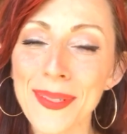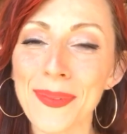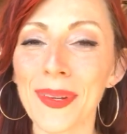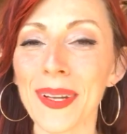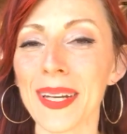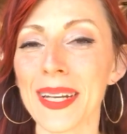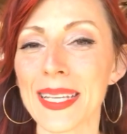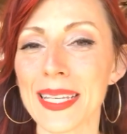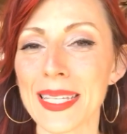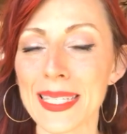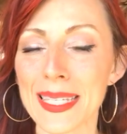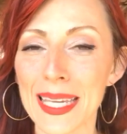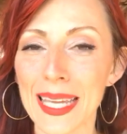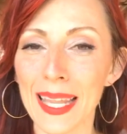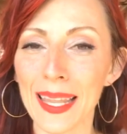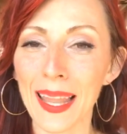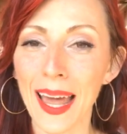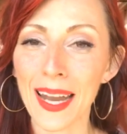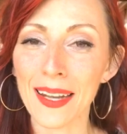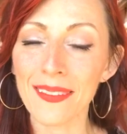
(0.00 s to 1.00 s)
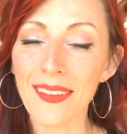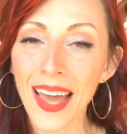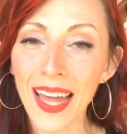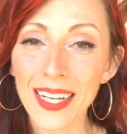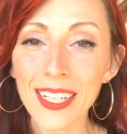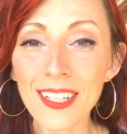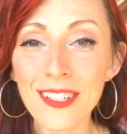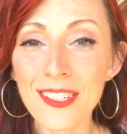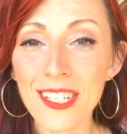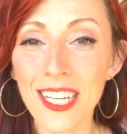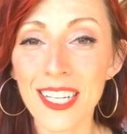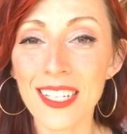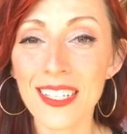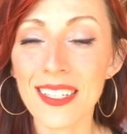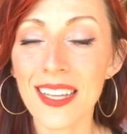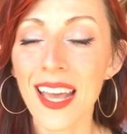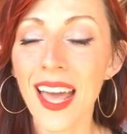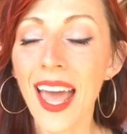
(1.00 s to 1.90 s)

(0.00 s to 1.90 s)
We're going to see a lot of energies,